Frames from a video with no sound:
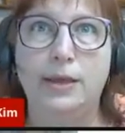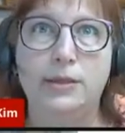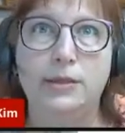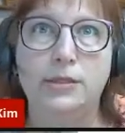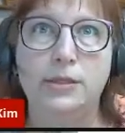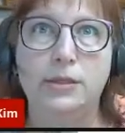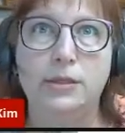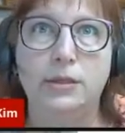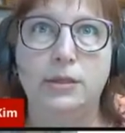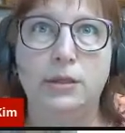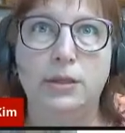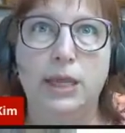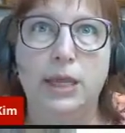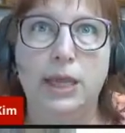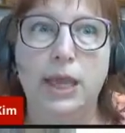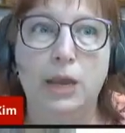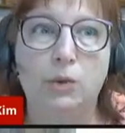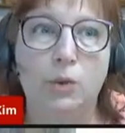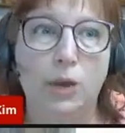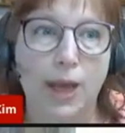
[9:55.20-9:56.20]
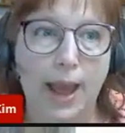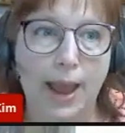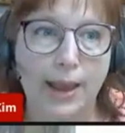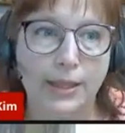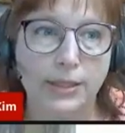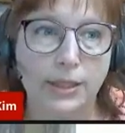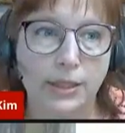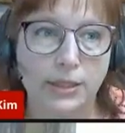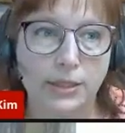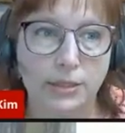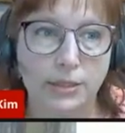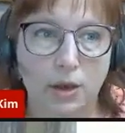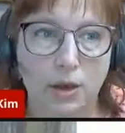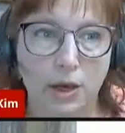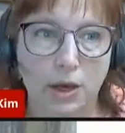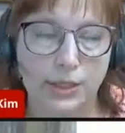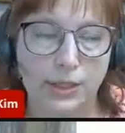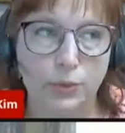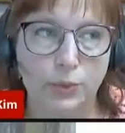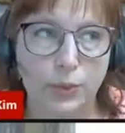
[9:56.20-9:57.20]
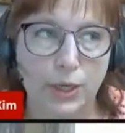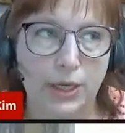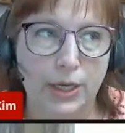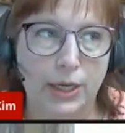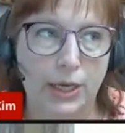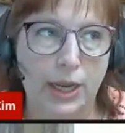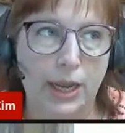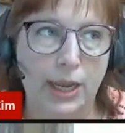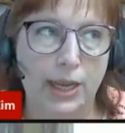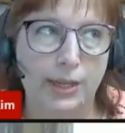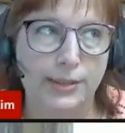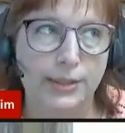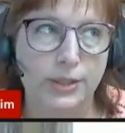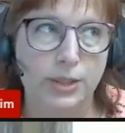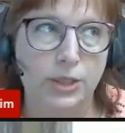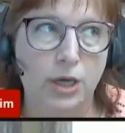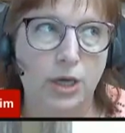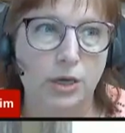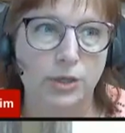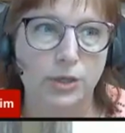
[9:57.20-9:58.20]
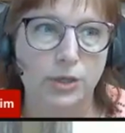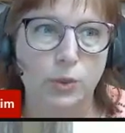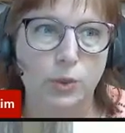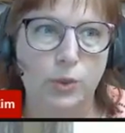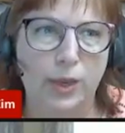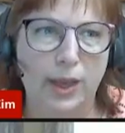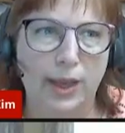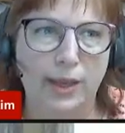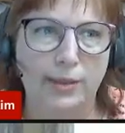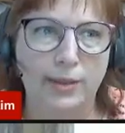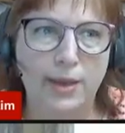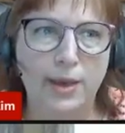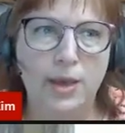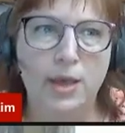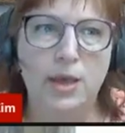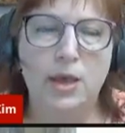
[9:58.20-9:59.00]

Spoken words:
the equal access law is written, it starts with